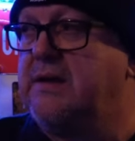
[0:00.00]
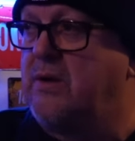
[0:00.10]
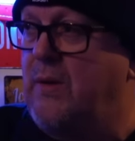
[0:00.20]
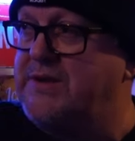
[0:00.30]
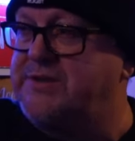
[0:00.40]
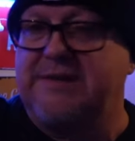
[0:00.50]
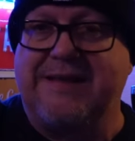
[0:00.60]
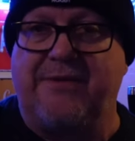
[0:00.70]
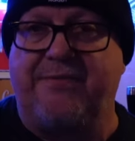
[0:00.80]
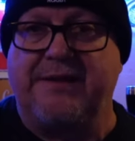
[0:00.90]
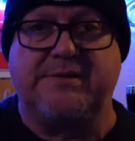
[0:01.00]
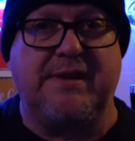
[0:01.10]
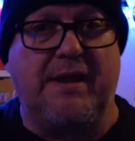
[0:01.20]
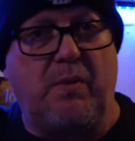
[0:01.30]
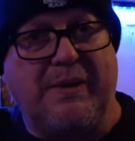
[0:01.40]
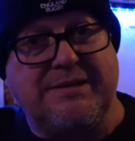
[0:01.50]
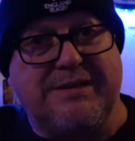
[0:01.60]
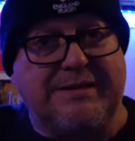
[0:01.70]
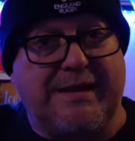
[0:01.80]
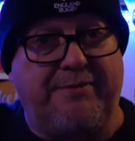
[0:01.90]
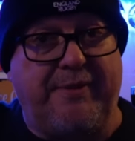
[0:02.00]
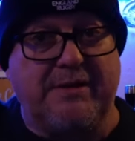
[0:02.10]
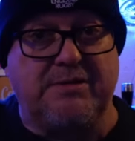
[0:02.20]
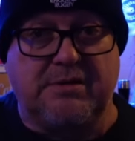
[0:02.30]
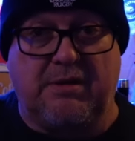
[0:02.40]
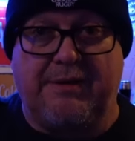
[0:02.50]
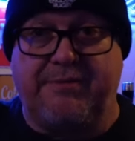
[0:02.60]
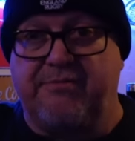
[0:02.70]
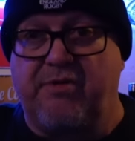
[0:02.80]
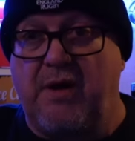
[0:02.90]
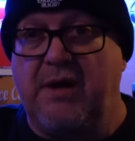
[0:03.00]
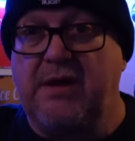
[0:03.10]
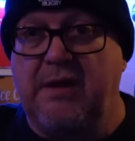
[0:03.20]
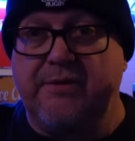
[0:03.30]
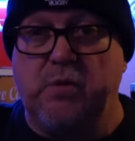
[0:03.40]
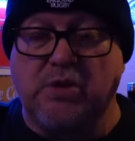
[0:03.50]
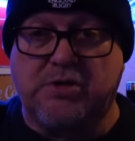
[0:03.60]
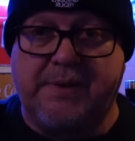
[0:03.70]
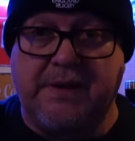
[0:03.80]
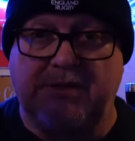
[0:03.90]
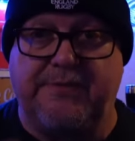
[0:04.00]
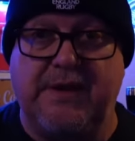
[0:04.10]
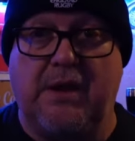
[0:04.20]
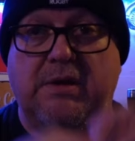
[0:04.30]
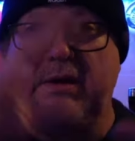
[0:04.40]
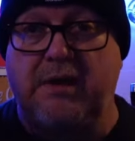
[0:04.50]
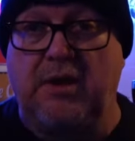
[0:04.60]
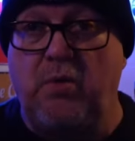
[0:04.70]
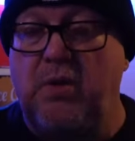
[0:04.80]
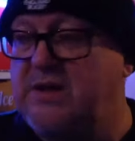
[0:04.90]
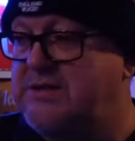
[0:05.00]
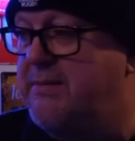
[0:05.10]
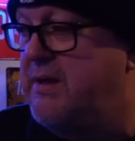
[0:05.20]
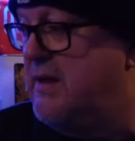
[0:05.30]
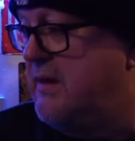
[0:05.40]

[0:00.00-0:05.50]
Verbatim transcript: One set down a fence there, one set down a fence, so left and right. If you watch the beginning of this video, it all lights up.